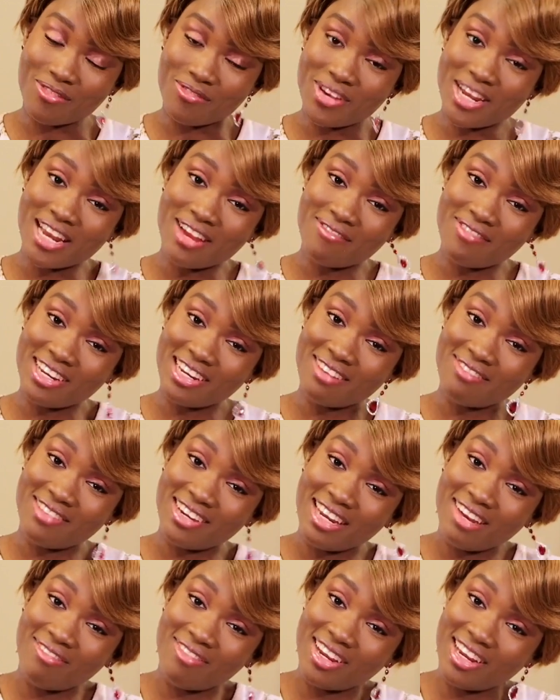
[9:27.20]
a really, really,
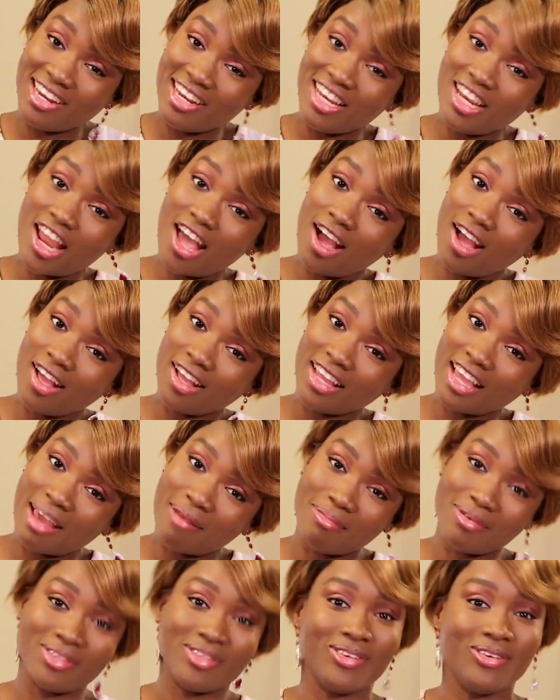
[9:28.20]
really, really long
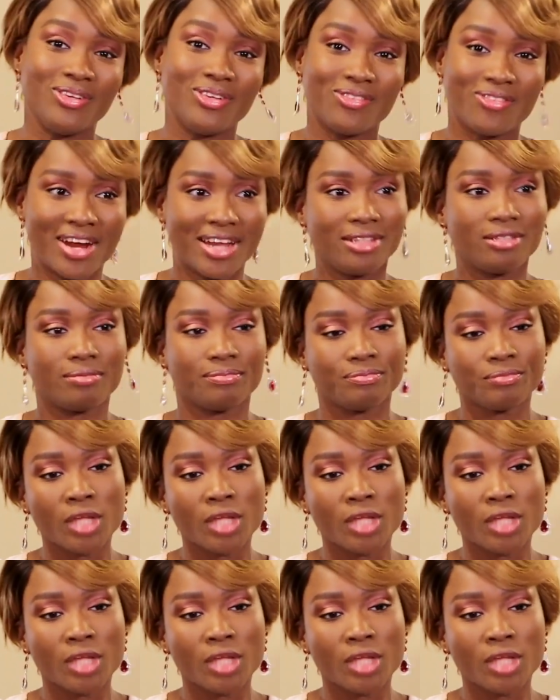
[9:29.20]
episode, right?